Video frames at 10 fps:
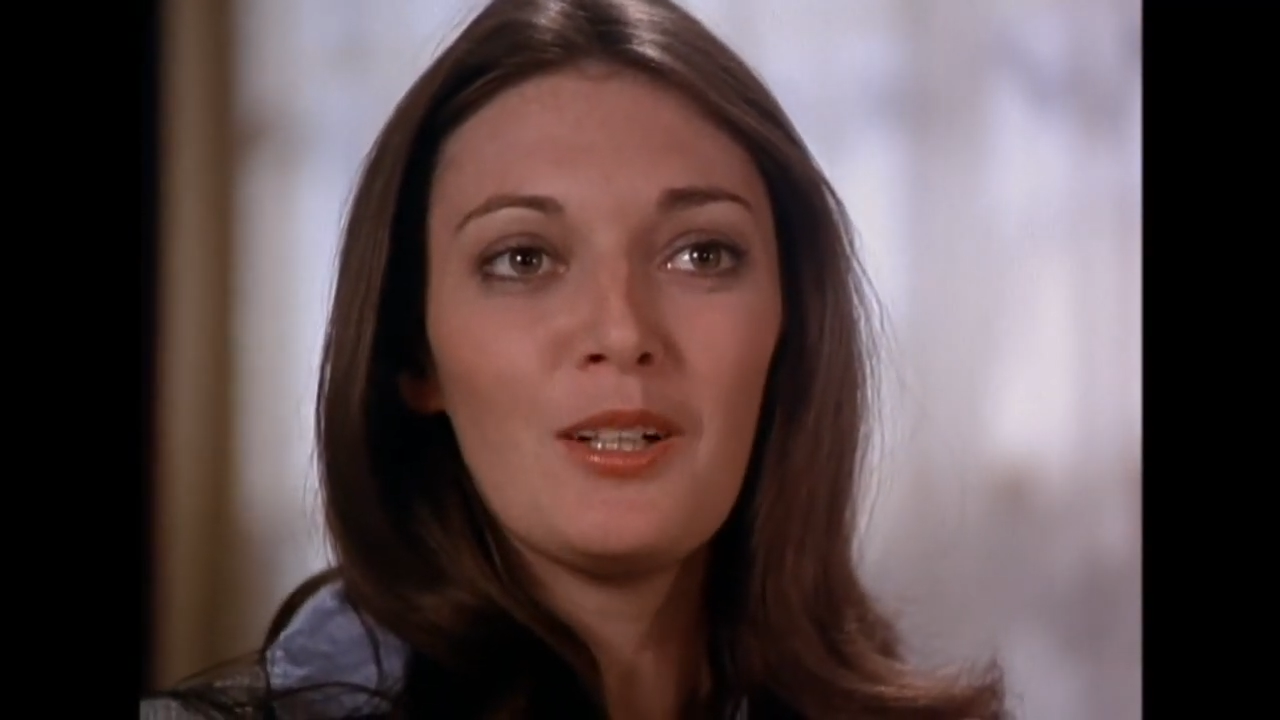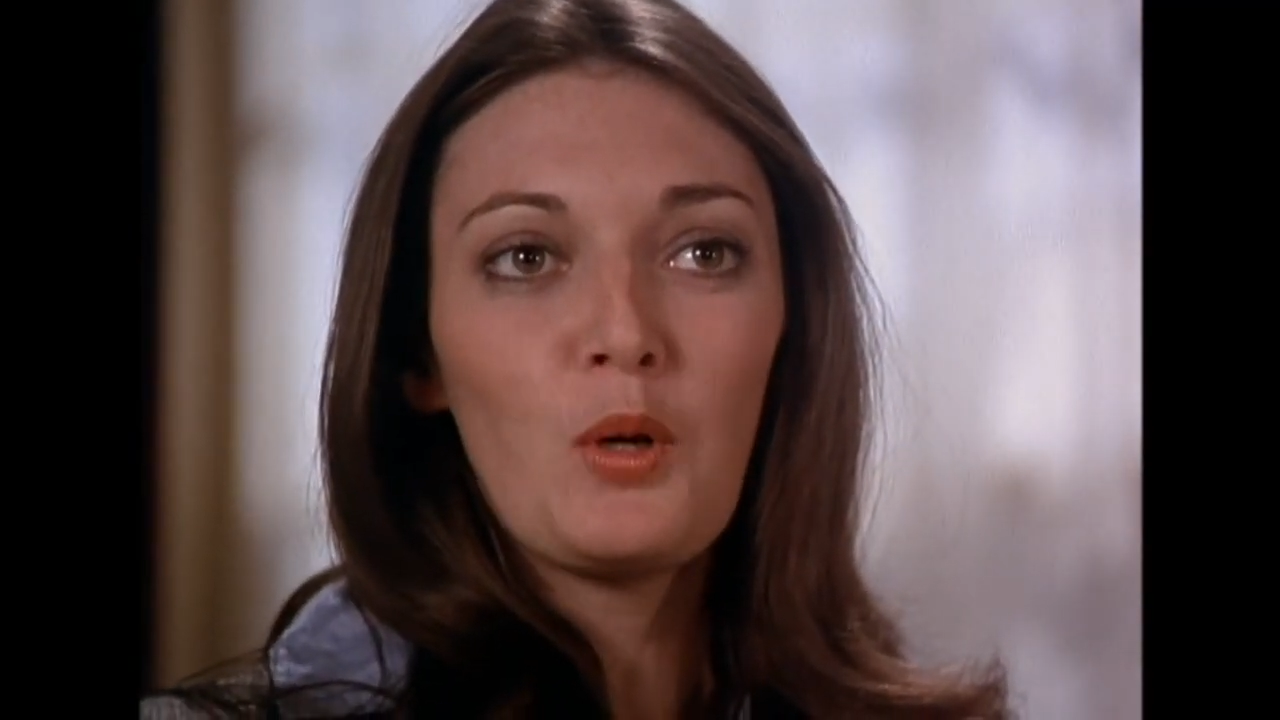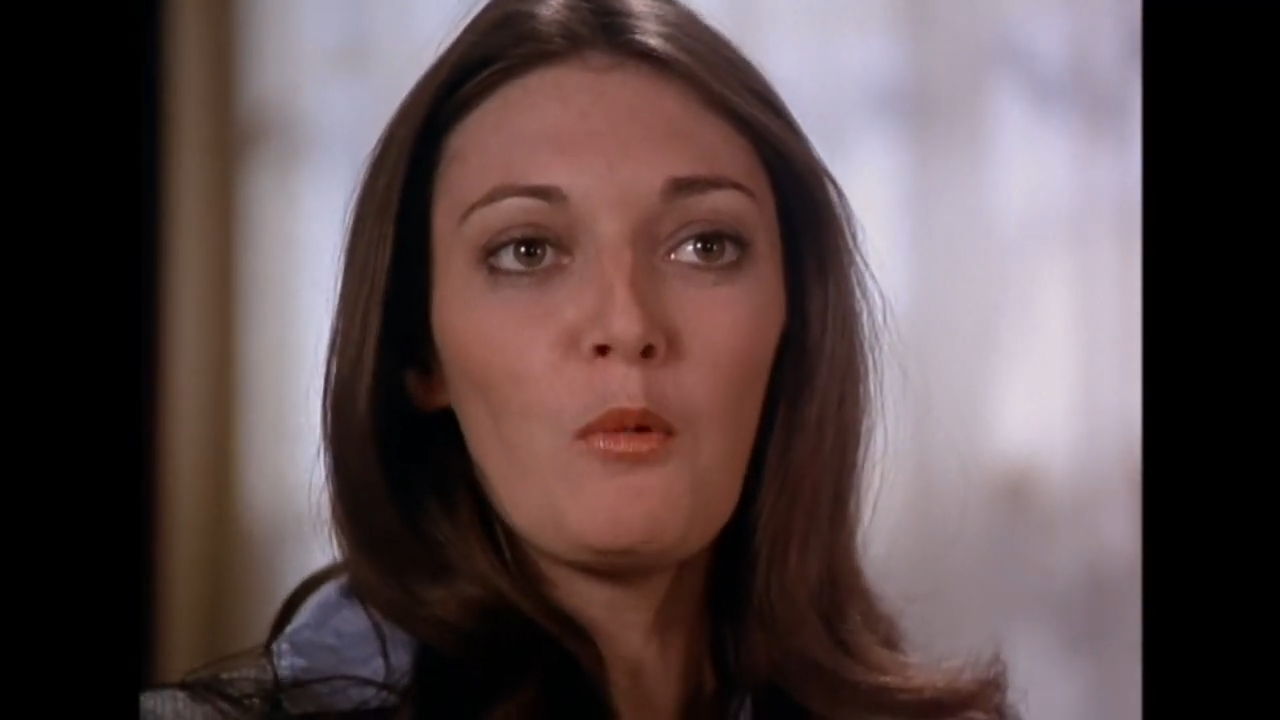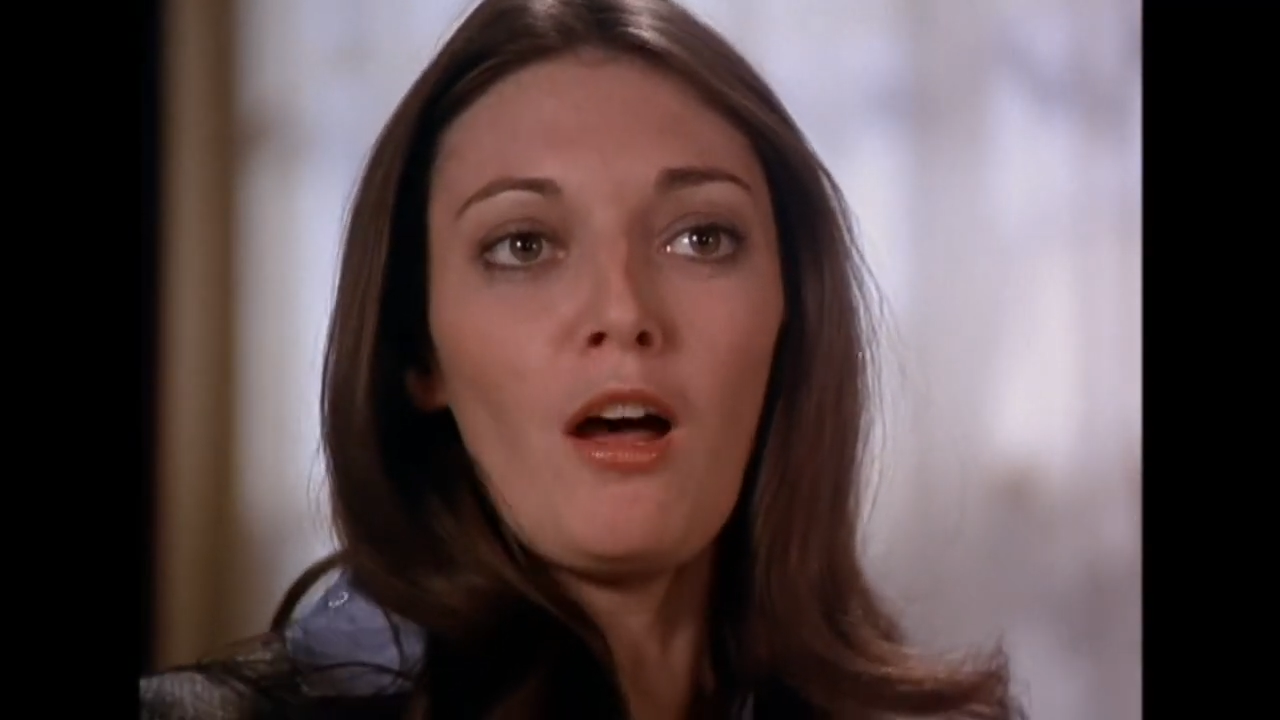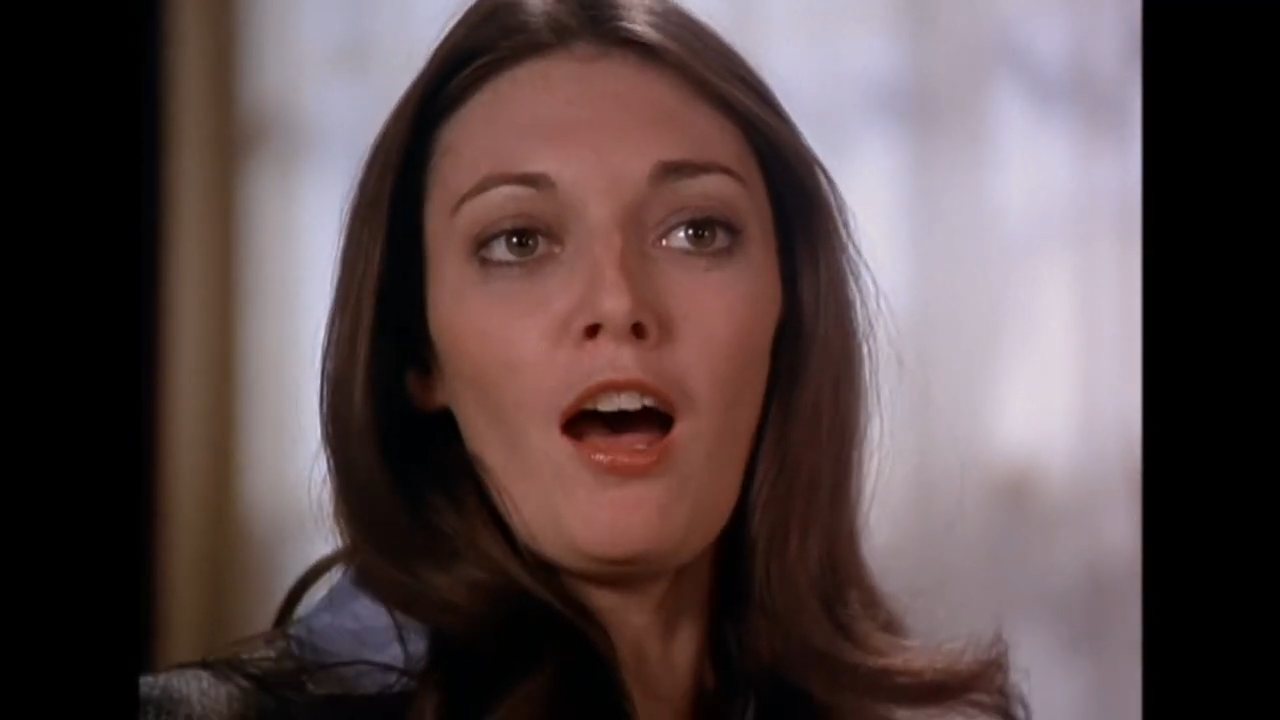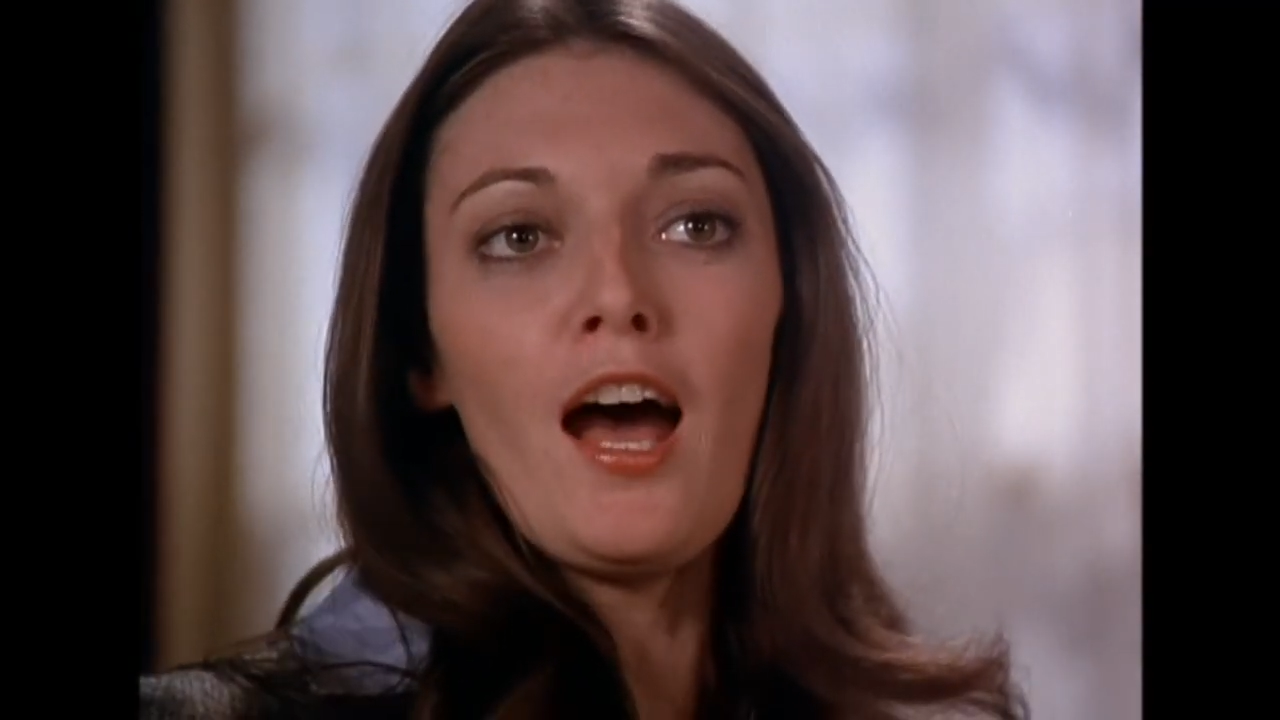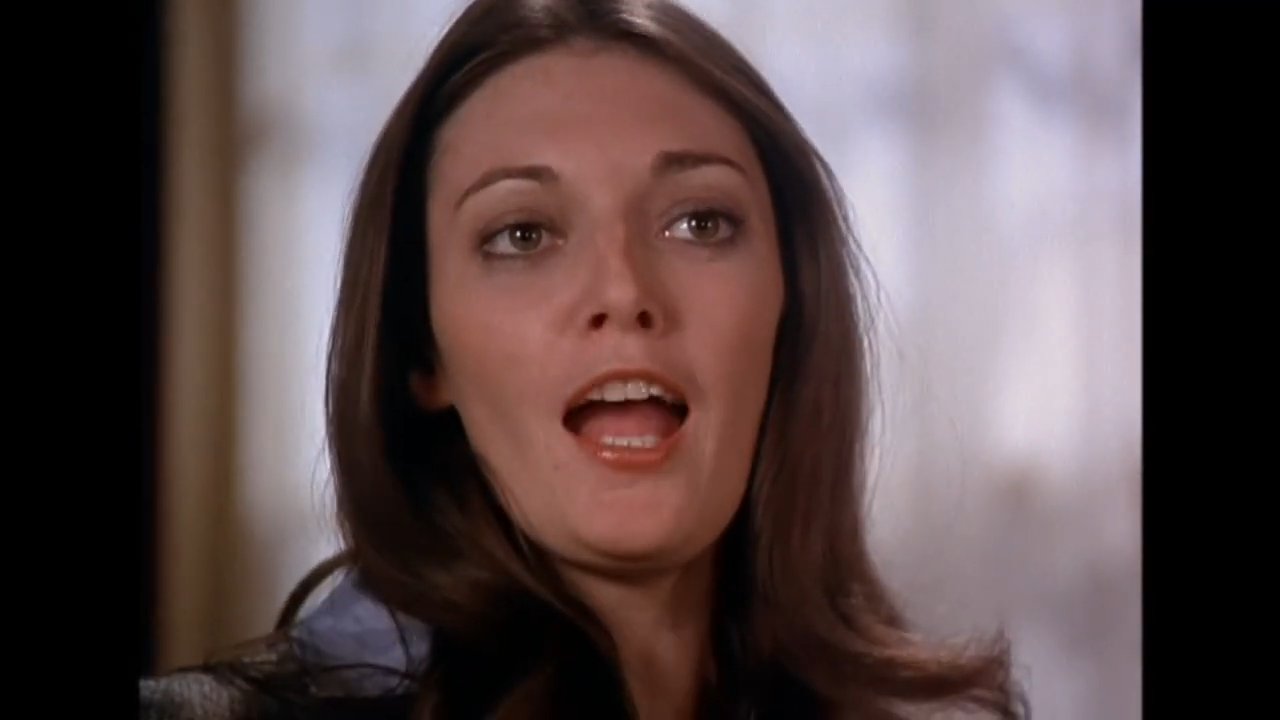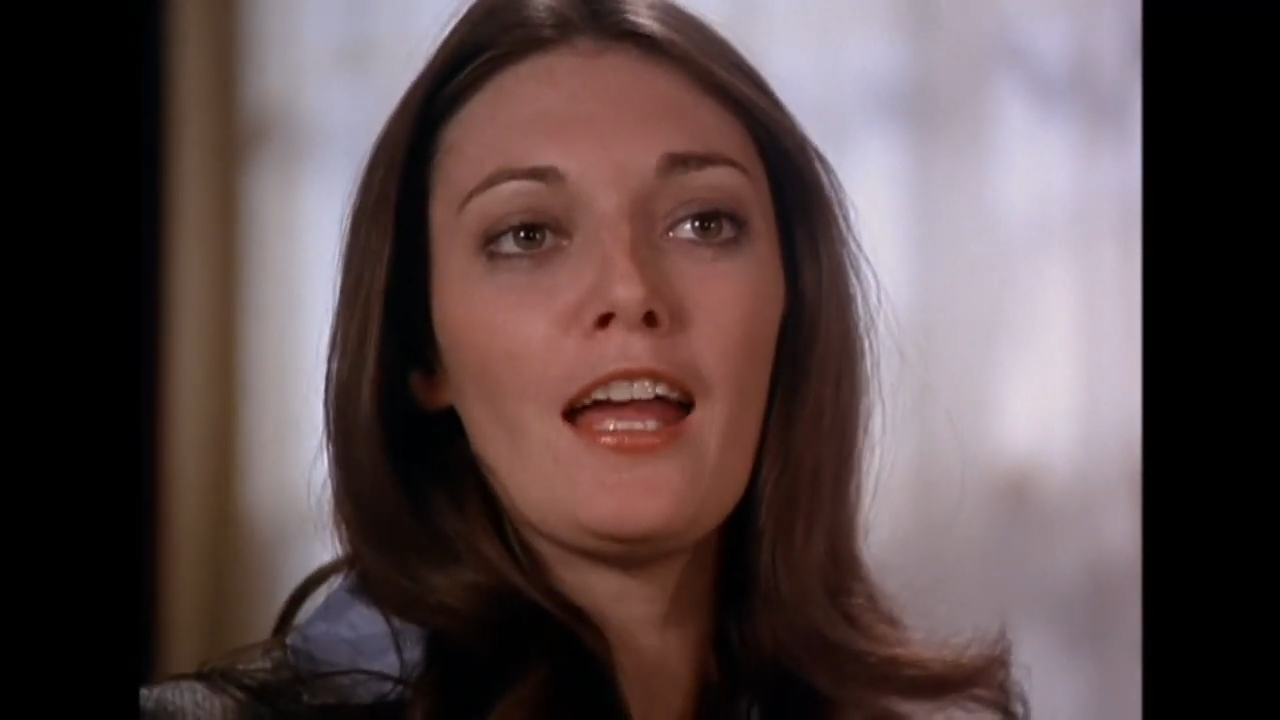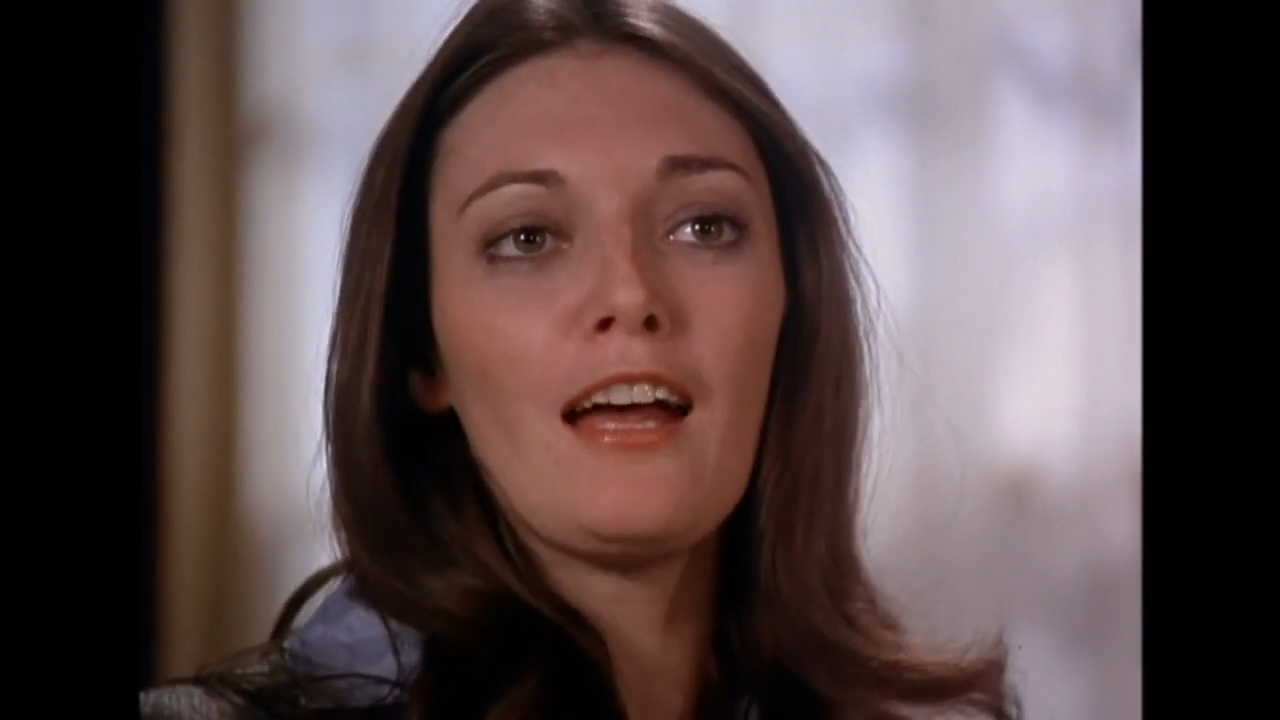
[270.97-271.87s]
We were high,